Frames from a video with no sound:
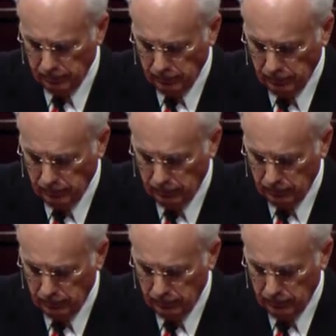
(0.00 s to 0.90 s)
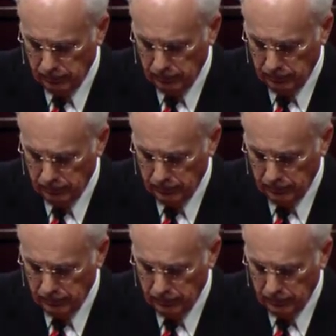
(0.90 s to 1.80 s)

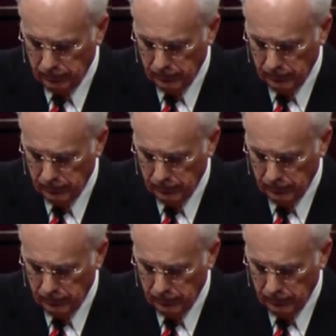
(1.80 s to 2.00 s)
(no one is talking)